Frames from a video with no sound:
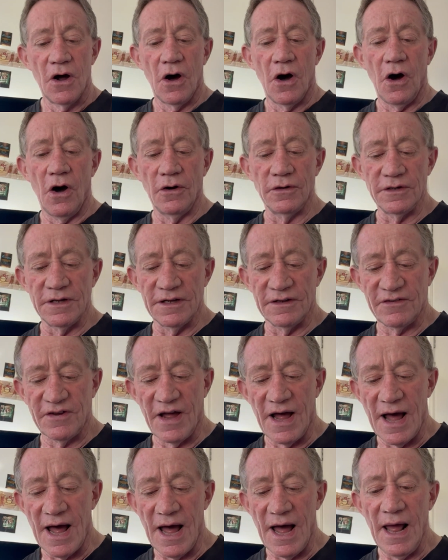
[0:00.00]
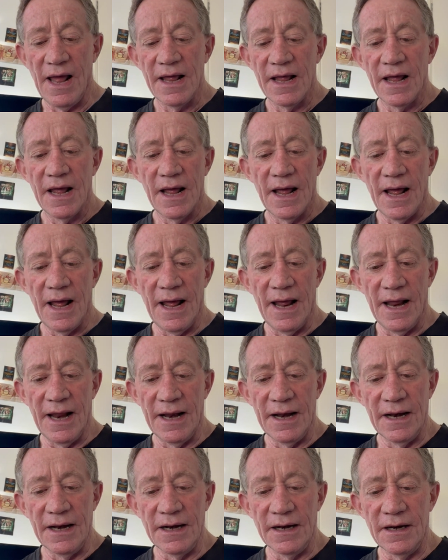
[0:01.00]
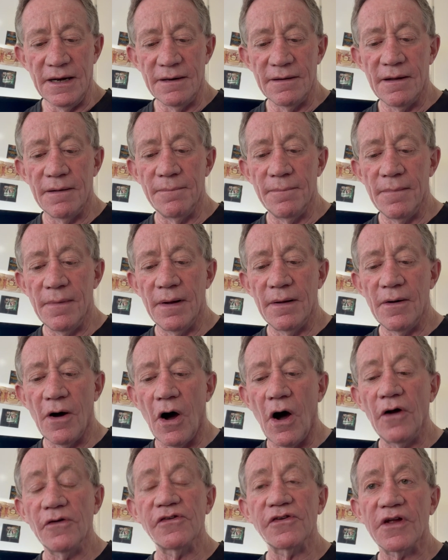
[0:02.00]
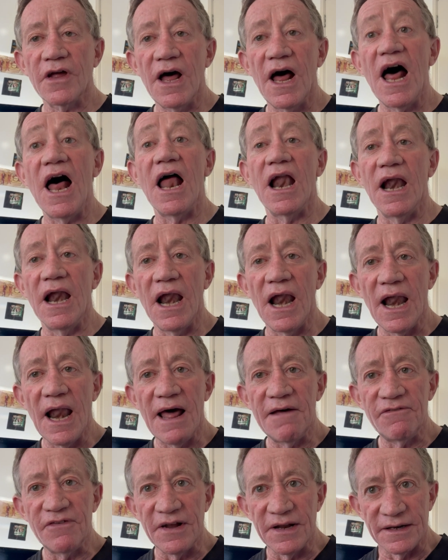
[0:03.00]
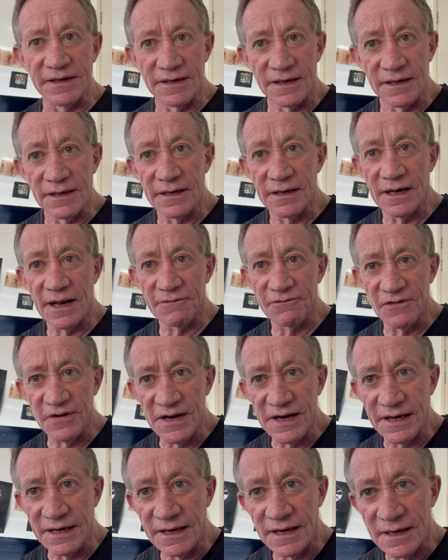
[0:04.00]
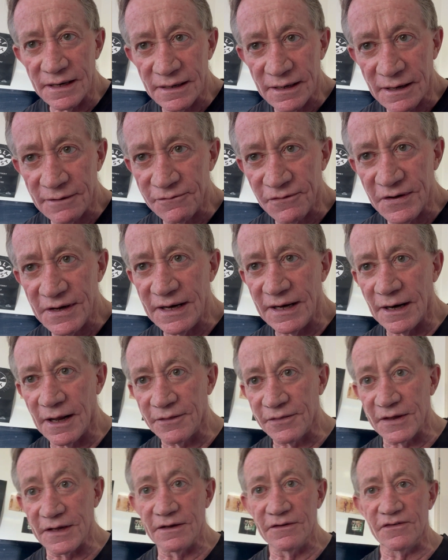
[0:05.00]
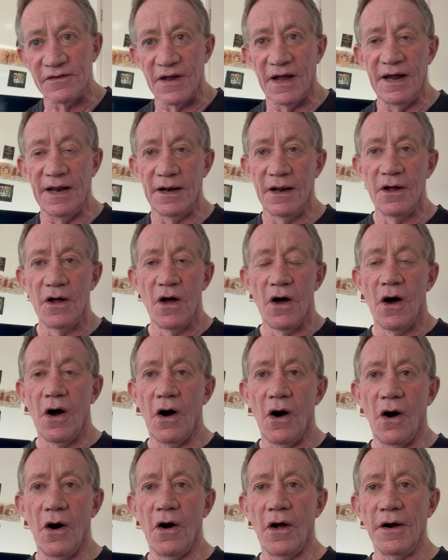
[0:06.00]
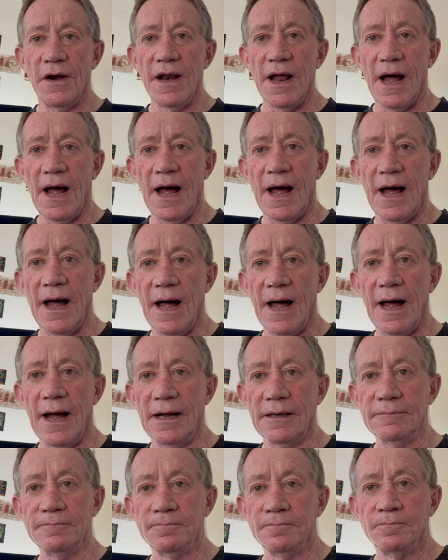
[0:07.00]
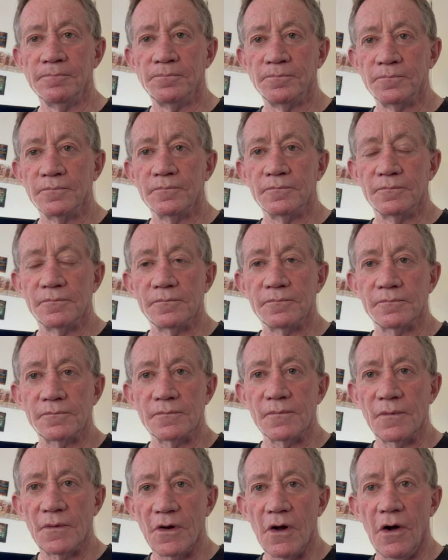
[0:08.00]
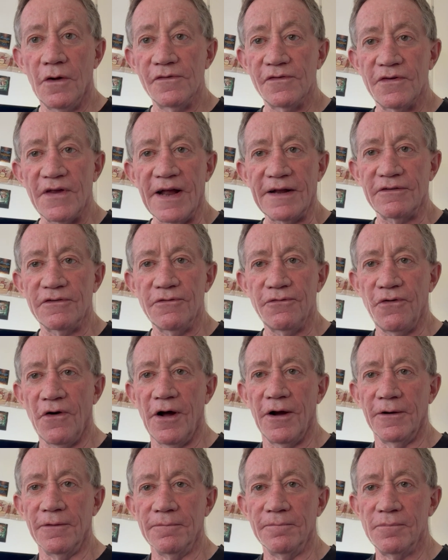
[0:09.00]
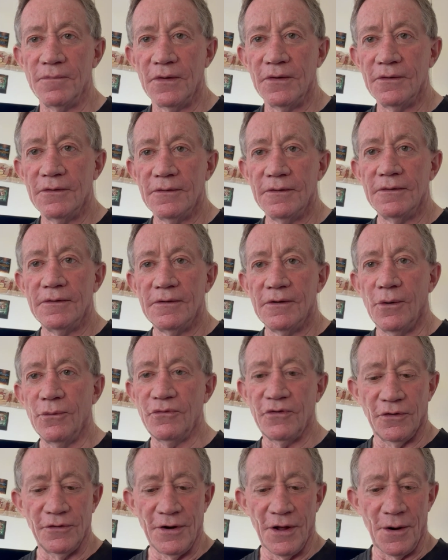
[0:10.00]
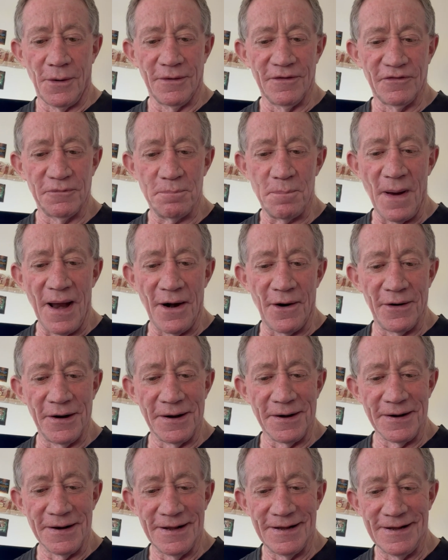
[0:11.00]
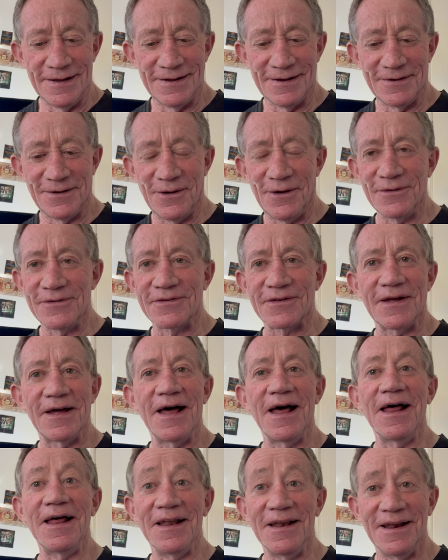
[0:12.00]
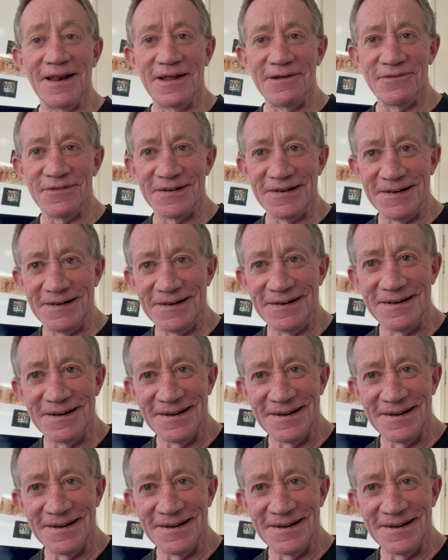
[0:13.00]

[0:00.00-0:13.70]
on guitar and Oscar Levine, I think you say it, on saxophone, also known as Baron Oscar Levine.